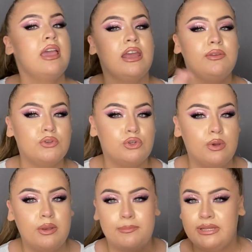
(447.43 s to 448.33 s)
And if you do
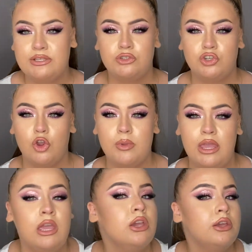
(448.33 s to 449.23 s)
it, please just show
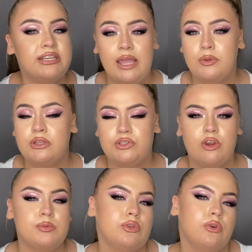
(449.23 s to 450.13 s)
me, tag me on
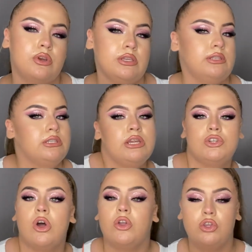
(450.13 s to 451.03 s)
Instagram stories,
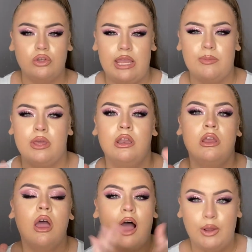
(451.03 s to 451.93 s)
TikTok, you name it.
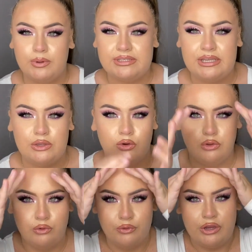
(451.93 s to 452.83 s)
I want to see your
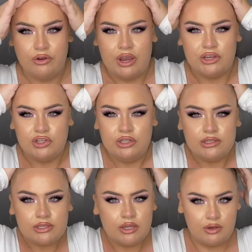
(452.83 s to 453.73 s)
little
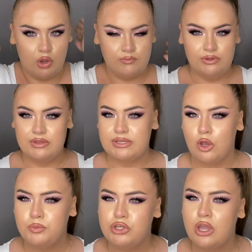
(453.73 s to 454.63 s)
recreations, and hopefully this helped you